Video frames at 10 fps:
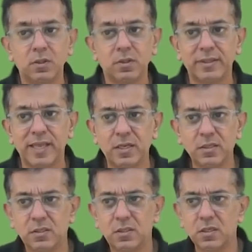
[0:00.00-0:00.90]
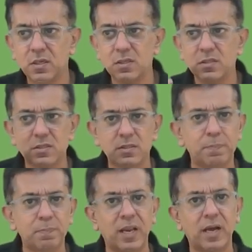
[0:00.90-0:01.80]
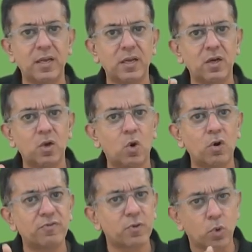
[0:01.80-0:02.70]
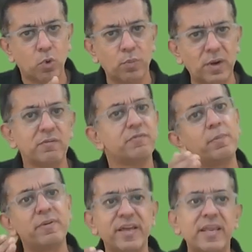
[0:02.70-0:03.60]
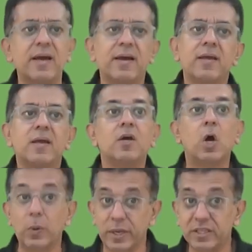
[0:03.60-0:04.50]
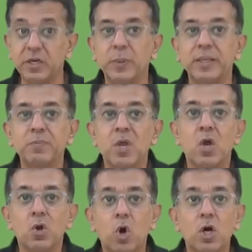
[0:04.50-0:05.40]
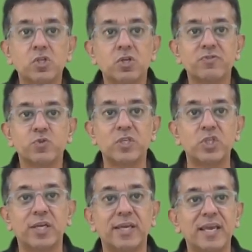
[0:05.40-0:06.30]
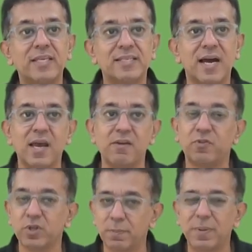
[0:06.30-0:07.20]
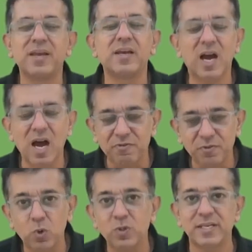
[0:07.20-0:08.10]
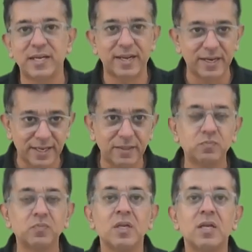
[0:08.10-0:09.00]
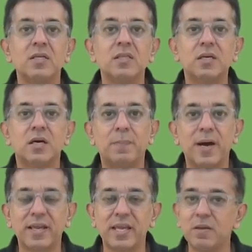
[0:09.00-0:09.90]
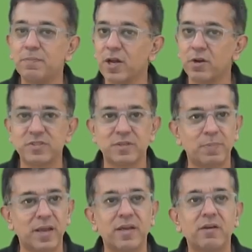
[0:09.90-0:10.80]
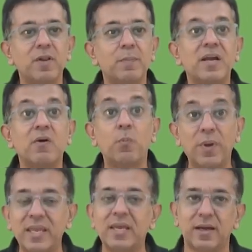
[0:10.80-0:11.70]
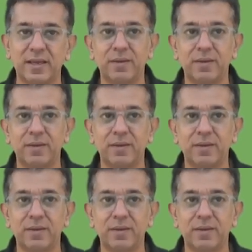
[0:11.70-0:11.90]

that is the supplier of Croma will be very high. Okay. Third one cost of switching is high for the buyer. Of course, at that time, the bargaining power of supplier will become very high.